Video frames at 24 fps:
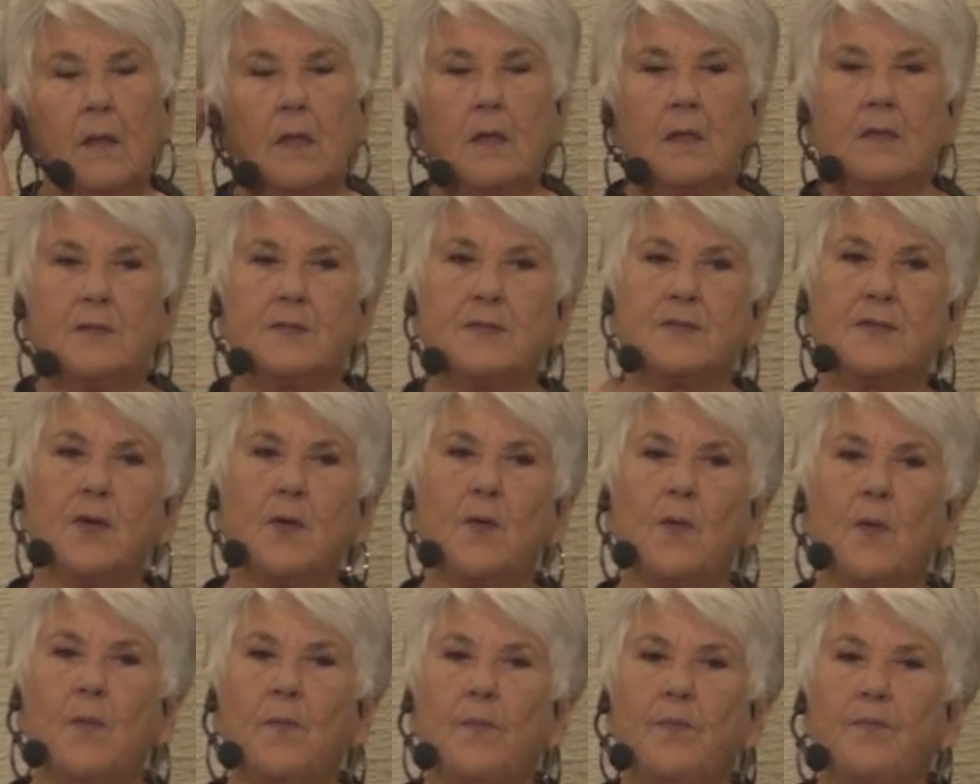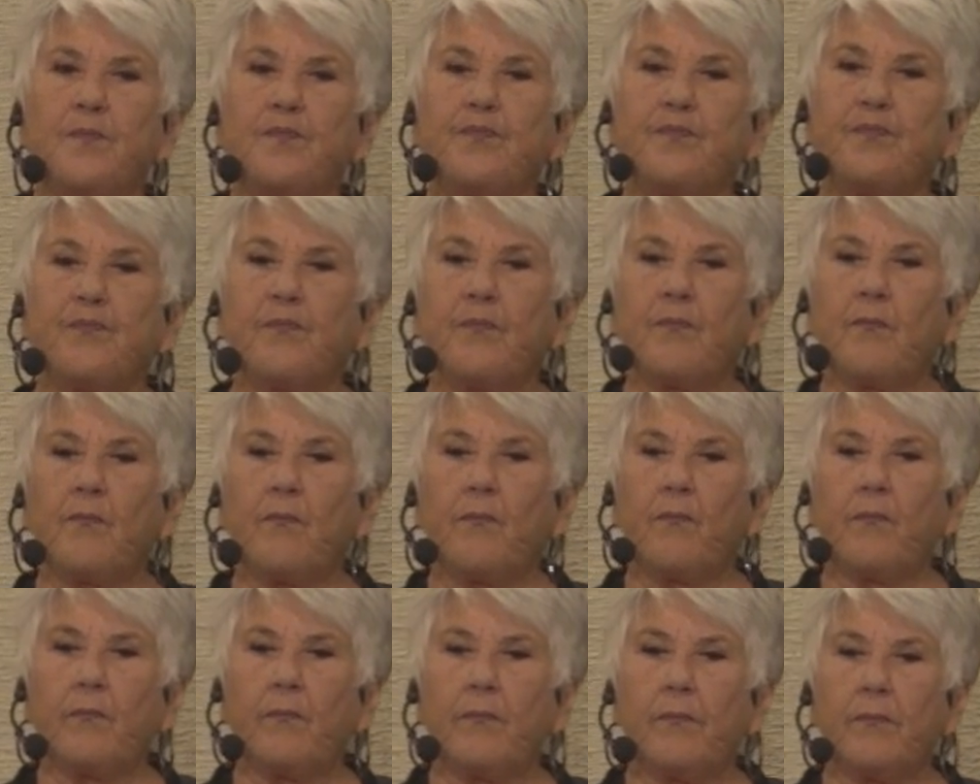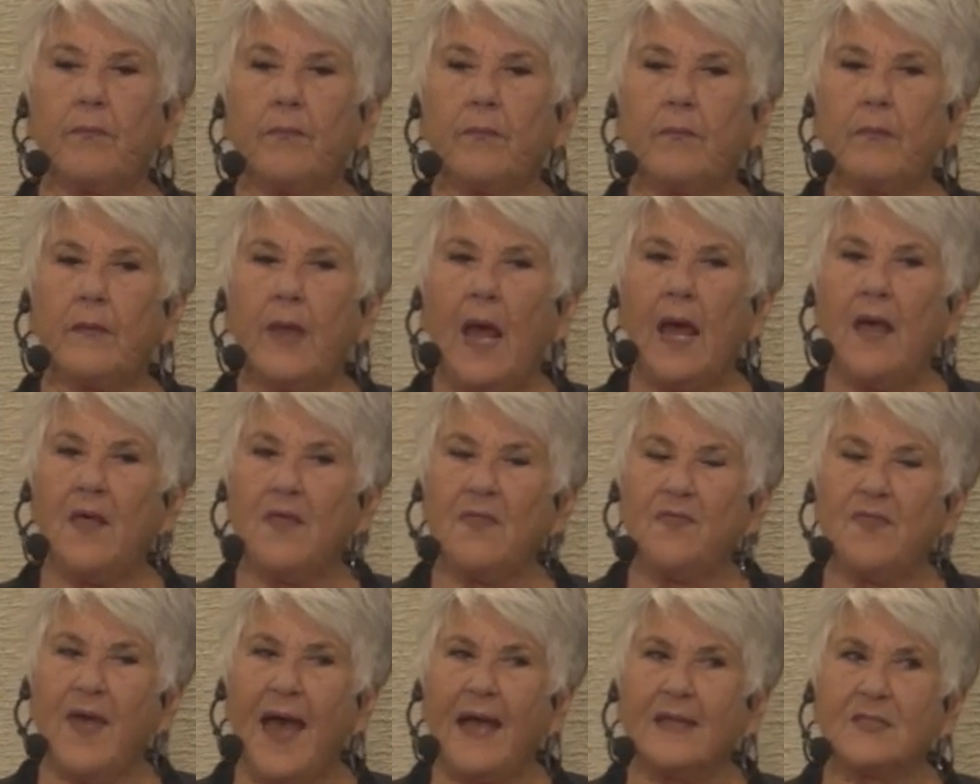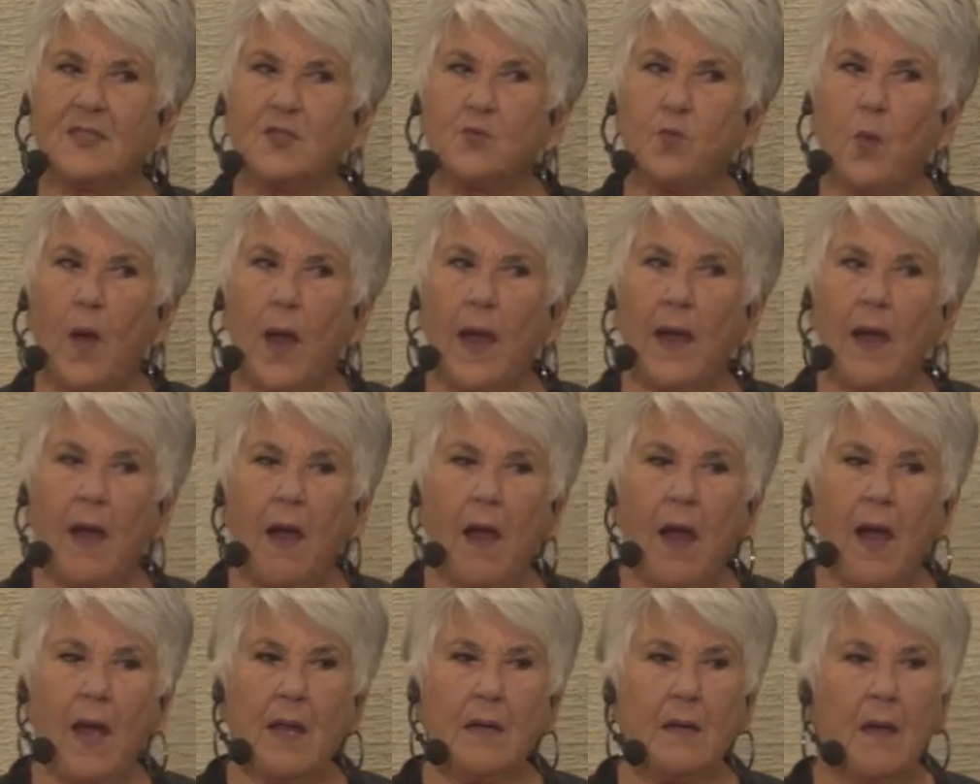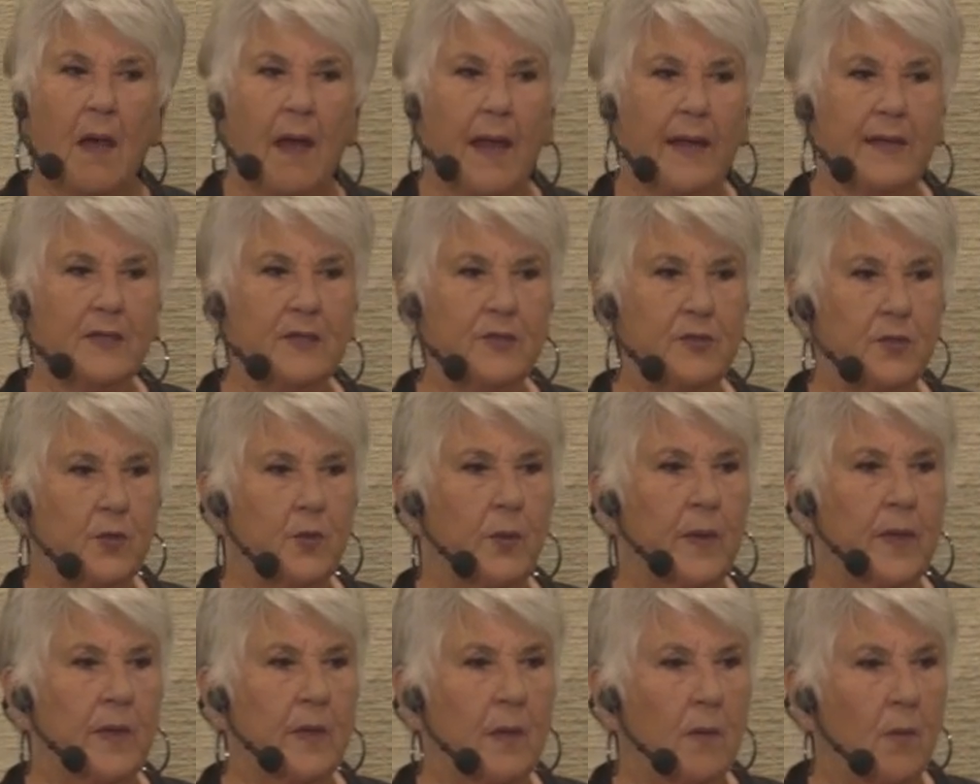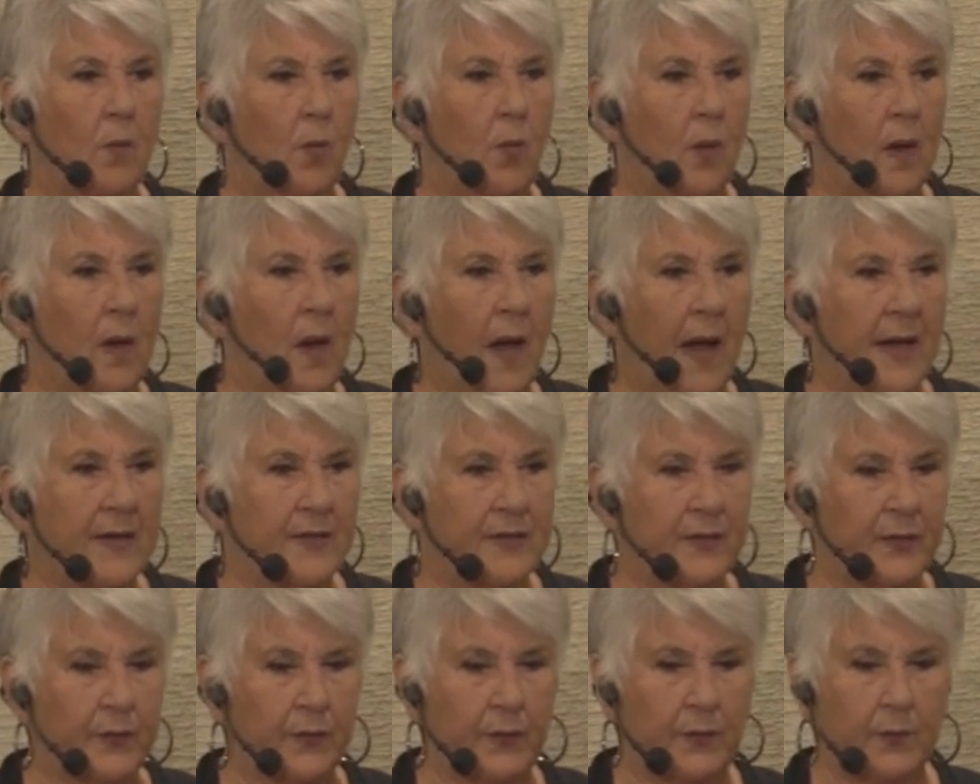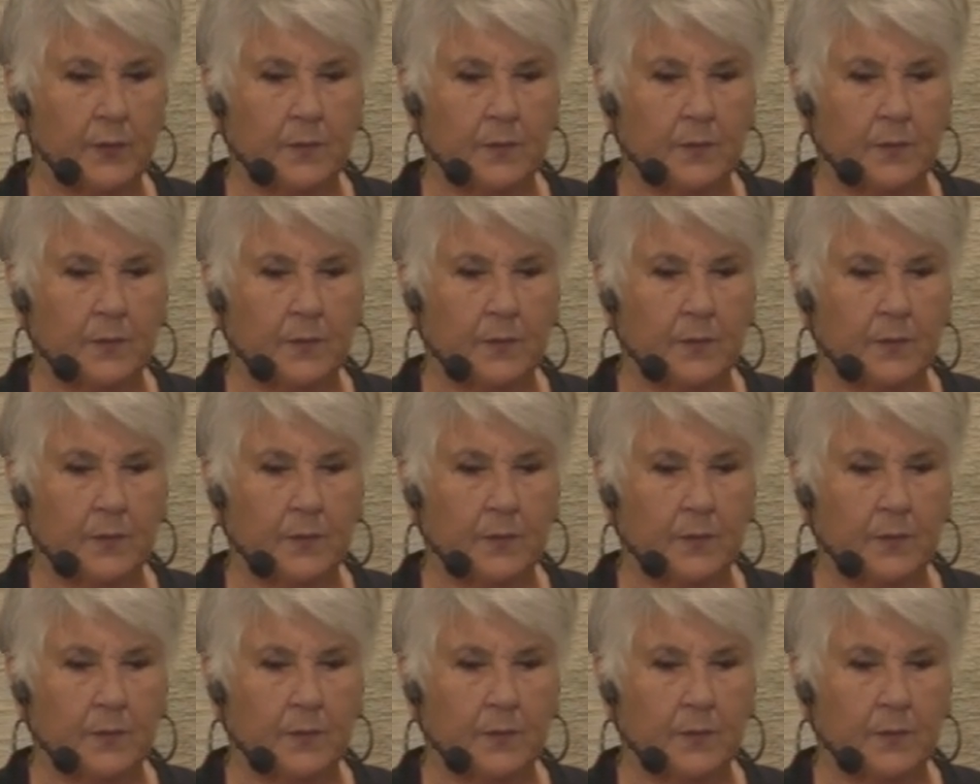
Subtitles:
So that's why I like doing what I do.